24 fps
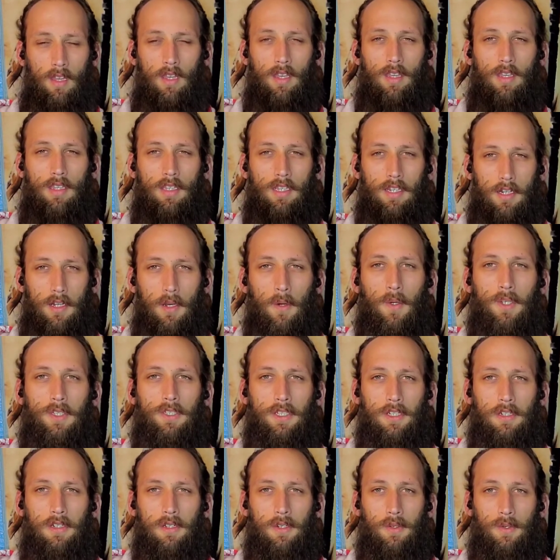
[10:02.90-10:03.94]
You know what
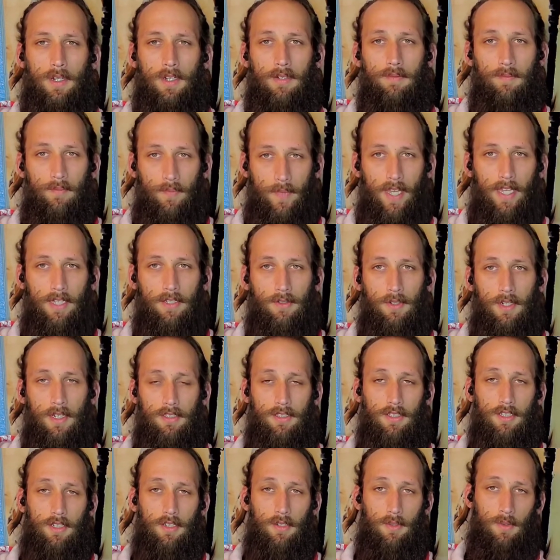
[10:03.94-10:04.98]
you're doing. I
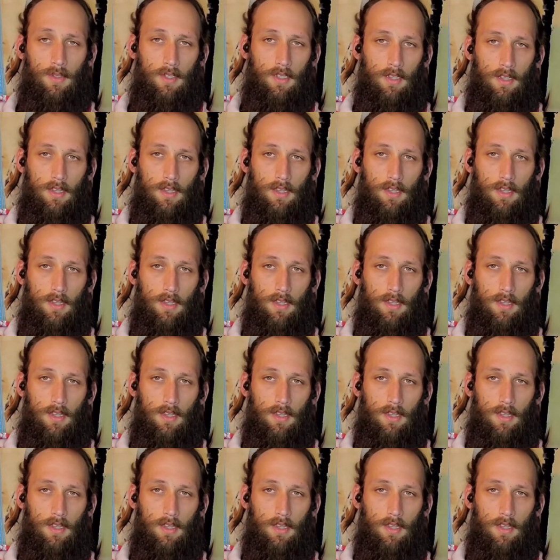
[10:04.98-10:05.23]
trust you.